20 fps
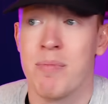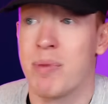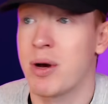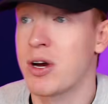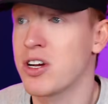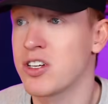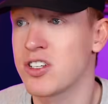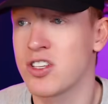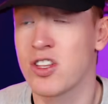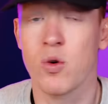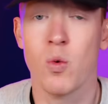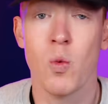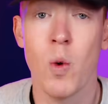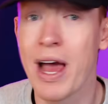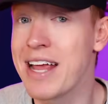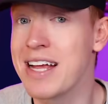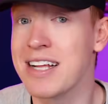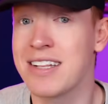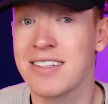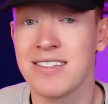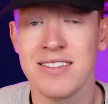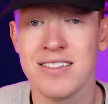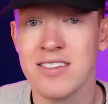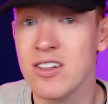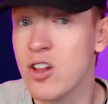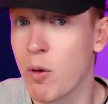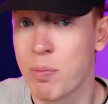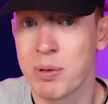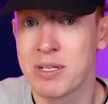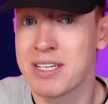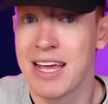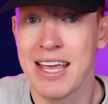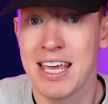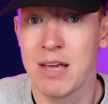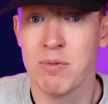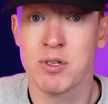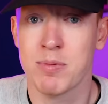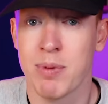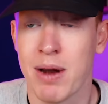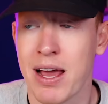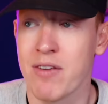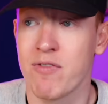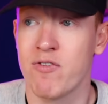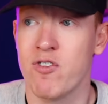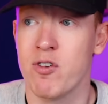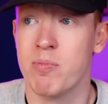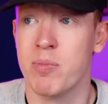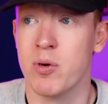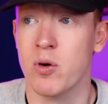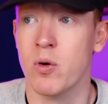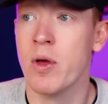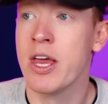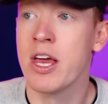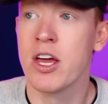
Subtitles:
because of the way Lopetegui was playing football.